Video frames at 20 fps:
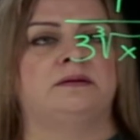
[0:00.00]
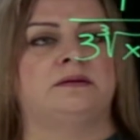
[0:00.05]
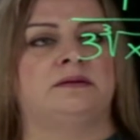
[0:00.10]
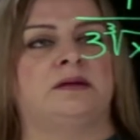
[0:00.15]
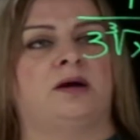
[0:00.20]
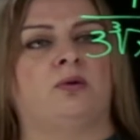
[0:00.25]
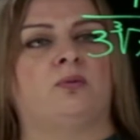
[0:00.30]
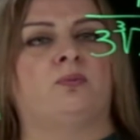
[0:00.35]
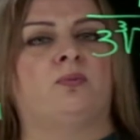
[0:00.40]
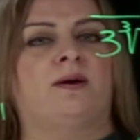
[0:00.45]

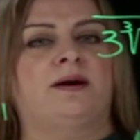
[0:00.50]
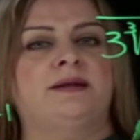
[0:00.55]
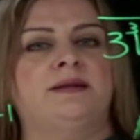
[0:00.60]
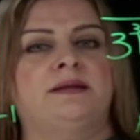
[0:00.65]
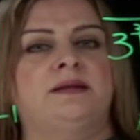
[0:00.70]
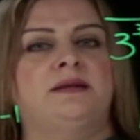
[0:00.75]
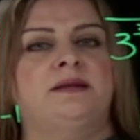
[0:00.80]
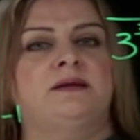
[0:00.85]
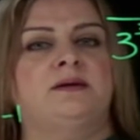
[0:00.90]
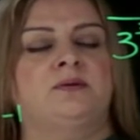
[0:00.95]
Now,
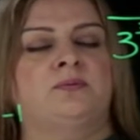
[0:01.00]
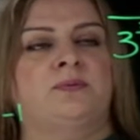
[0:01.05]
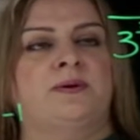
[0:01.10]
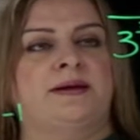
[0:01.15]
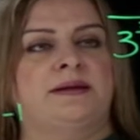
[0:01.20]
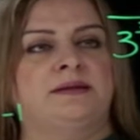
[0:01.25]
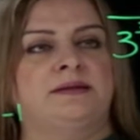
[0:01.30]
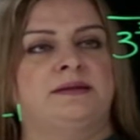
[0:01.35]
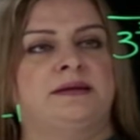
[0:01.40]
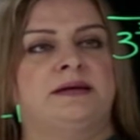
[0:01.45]

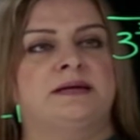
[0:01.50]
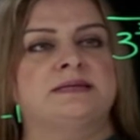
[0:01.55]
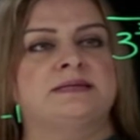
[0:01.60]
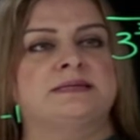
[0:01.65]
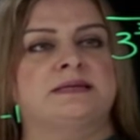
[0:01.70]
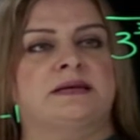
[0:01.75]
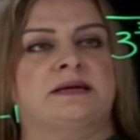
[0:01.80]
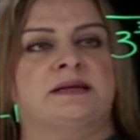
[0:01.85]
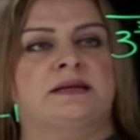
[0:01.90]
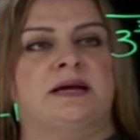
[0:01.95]
when
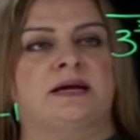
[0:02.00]
does a